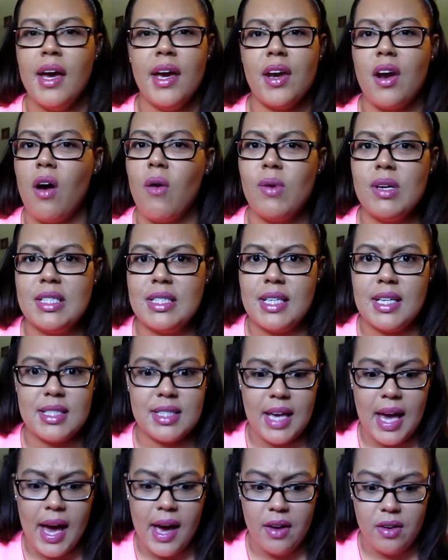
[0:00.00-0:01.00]
It always
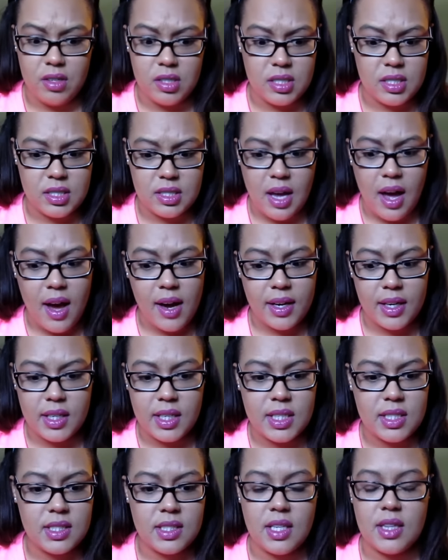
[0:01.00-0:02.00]
says out of stock,
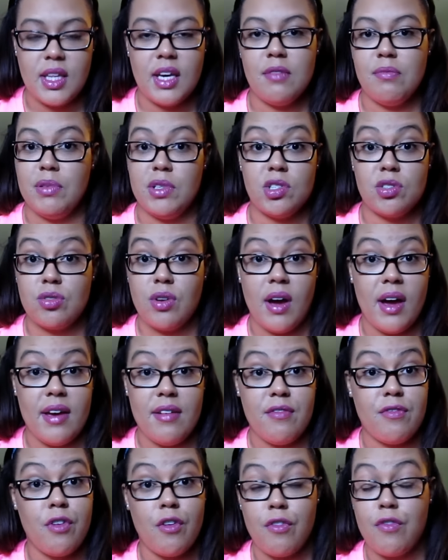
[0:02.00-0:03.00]
and he said they've been
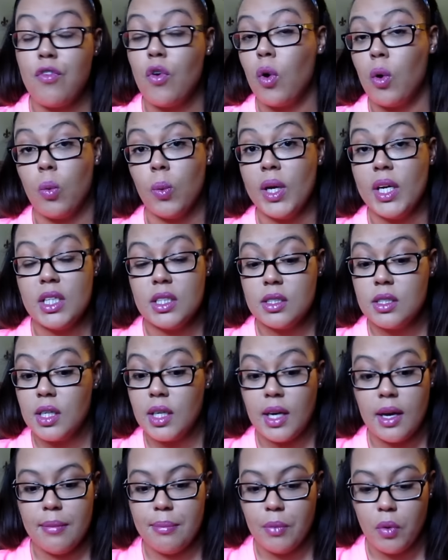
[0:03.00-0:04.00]
trying for four weeks
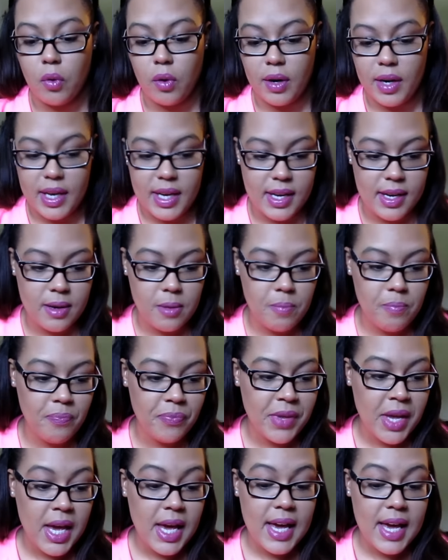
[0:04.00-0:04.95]
to get more in.